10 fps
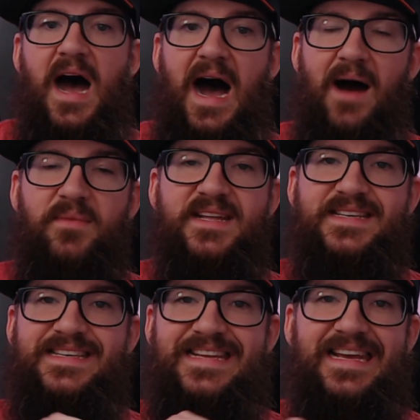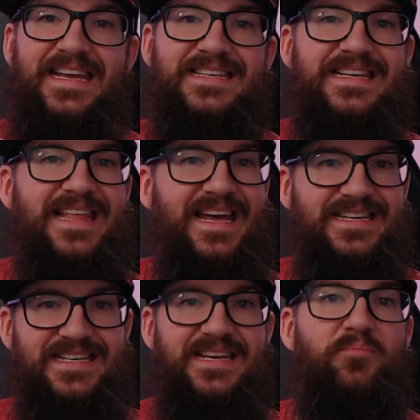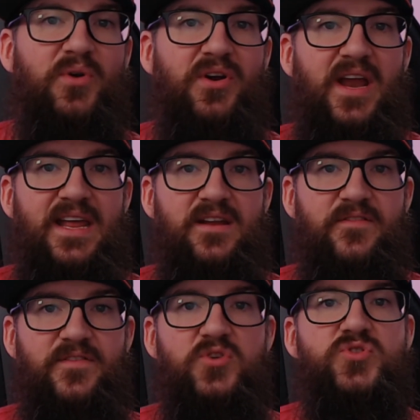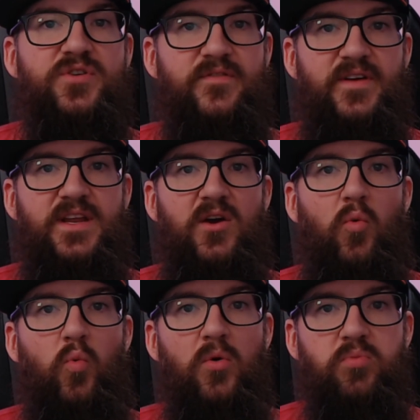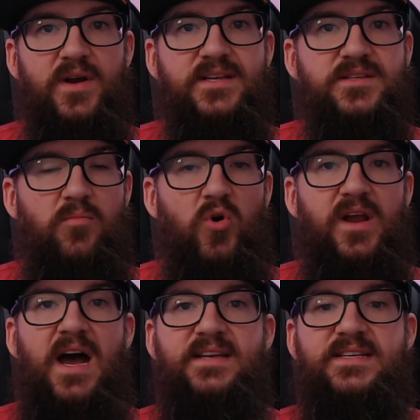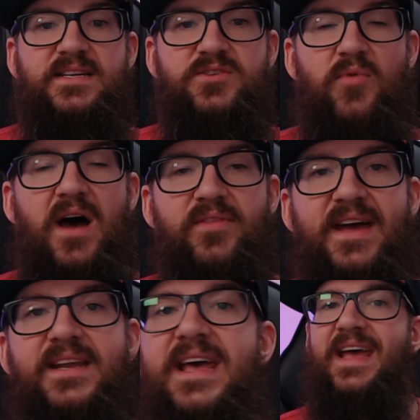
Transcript: I'm going to dig into that deeper in a future video. We'll bring some more content around that.